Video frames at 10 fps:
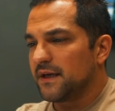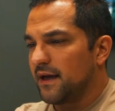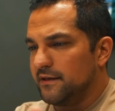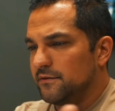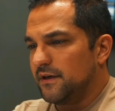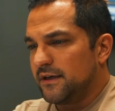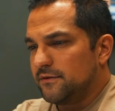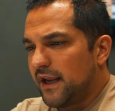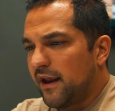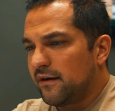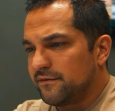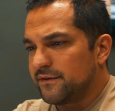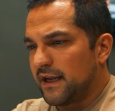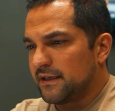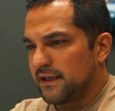Like I don't care
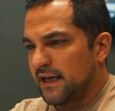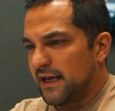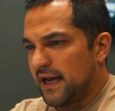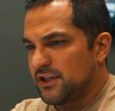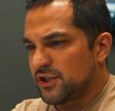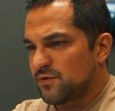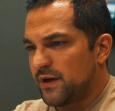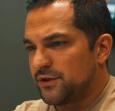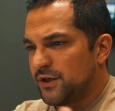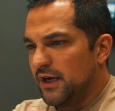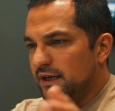for that. Like I'd just rather